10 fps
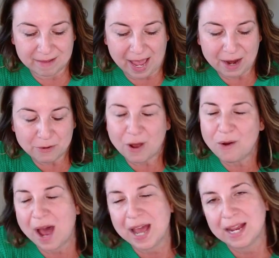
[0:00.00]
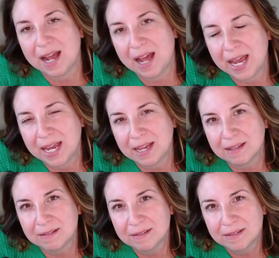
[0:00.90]
don't know.
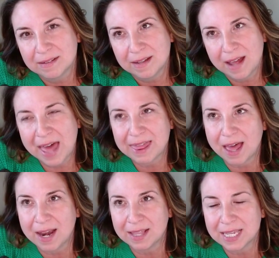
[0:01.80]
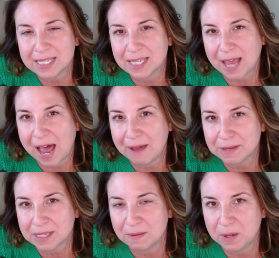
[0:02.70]
I thought at least like I
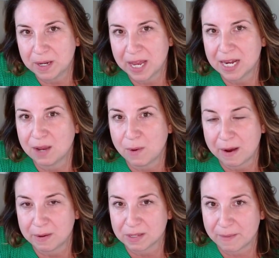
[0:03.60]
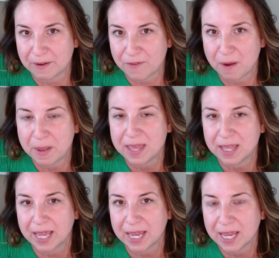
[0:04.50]
was communicating where I was coming from, and
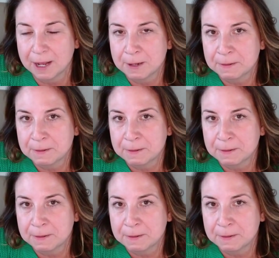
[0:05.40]
that like